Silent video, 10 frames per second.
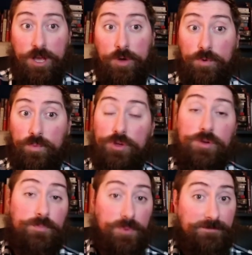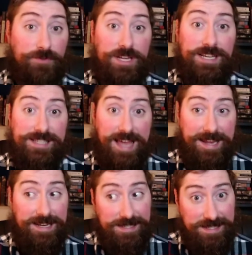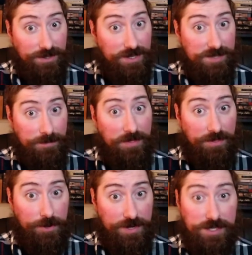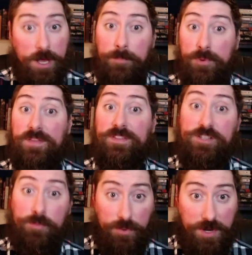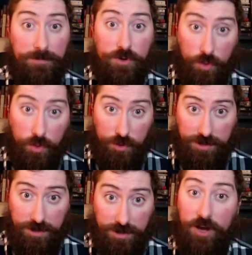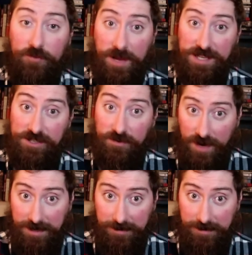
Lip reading: when William Bradford is then, still in his mid-30s, put on the Supreme Court of Pennsylvania.